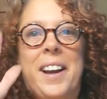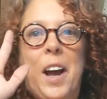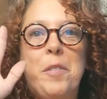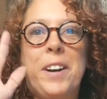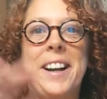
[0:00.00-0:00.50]

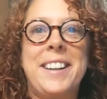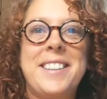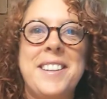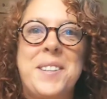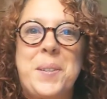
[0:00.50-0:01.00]
Hi
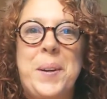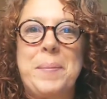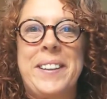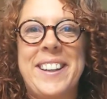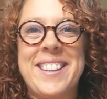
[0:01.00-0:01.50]
friends, it's Sweet
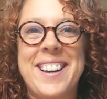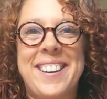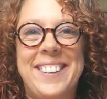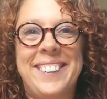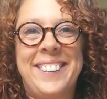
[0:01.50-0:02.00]
Melissa.